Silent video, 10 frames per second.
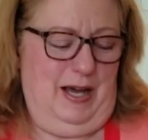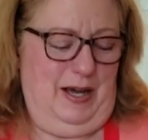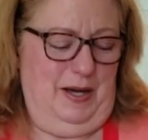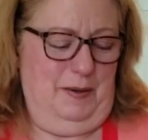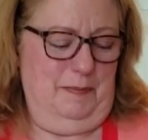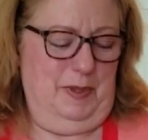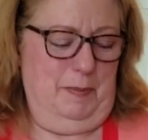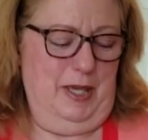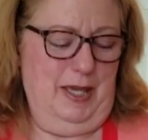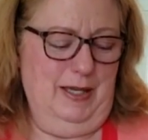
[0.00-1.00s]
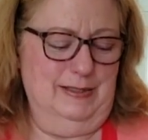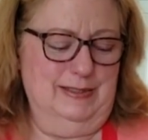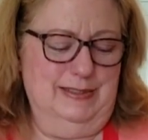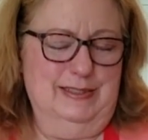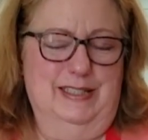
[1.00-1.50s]
The
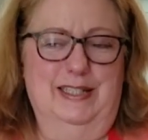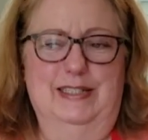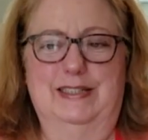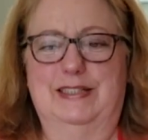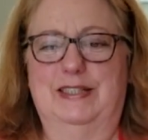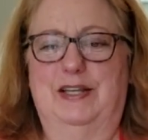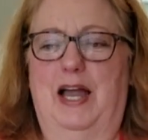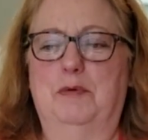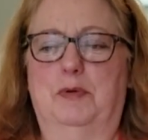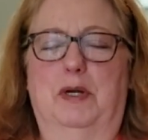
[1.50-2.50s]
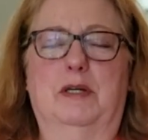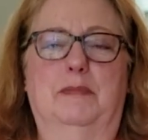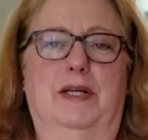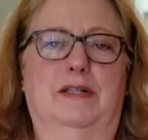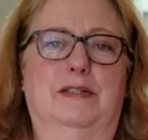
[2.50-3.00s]
pans I would
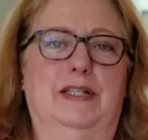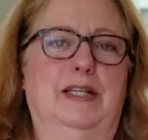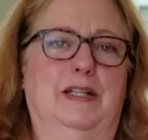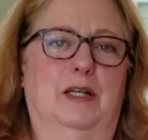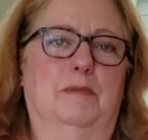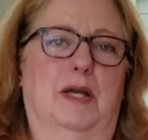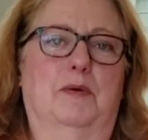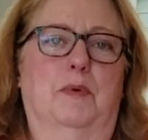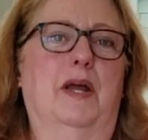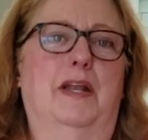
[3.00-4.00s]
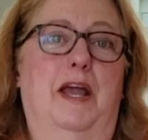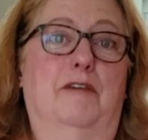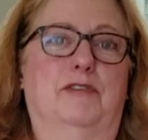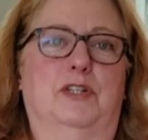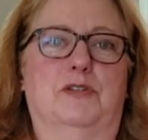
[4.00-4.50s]
recommend cleaning them like right
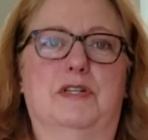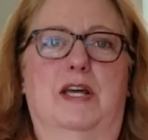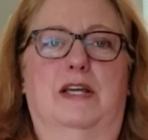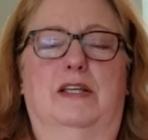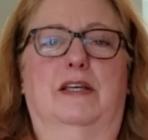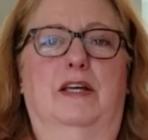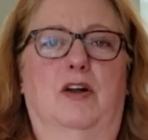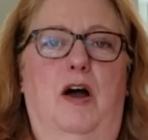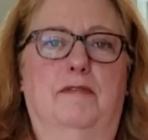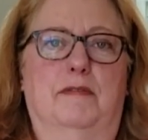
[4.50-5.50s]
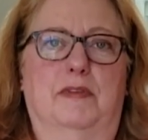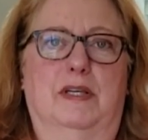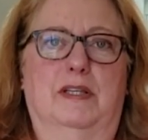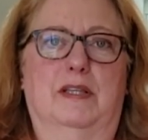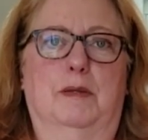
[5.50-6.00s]
after you take it off of
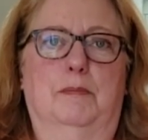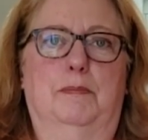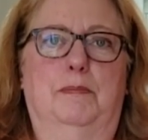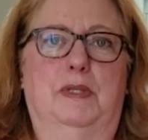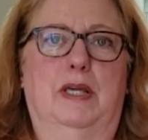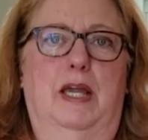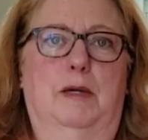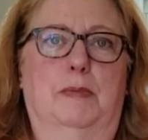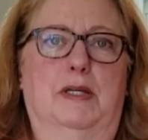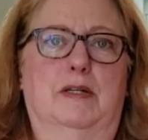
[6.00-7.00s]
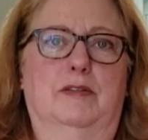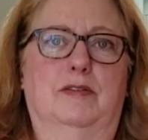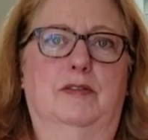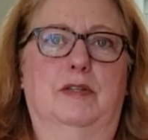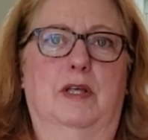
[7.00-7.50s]
the cake,
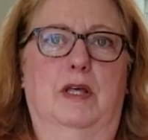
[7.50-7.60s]
because